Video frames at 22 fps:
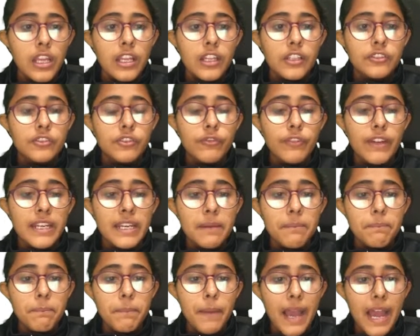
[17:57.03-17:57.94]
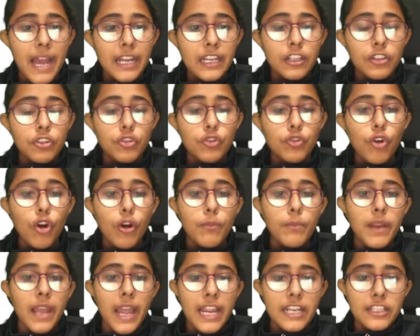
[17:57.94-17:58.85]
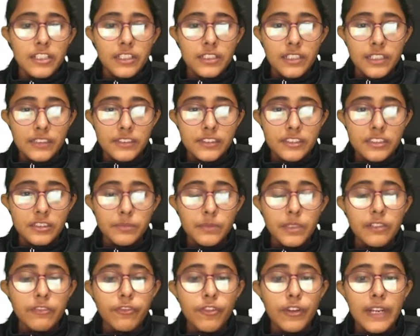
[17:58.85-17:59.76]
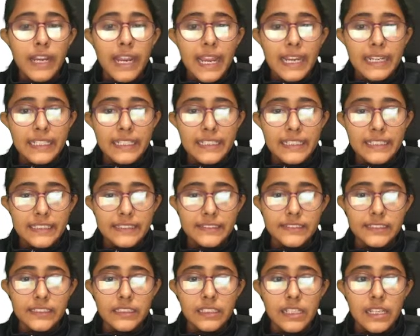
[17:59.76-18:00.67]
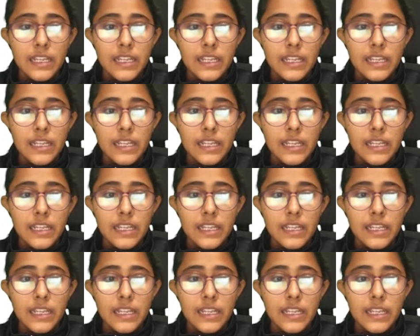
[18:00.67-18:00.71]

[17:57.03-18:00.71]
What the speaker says: So when a bank, to oblige a customer for any reason,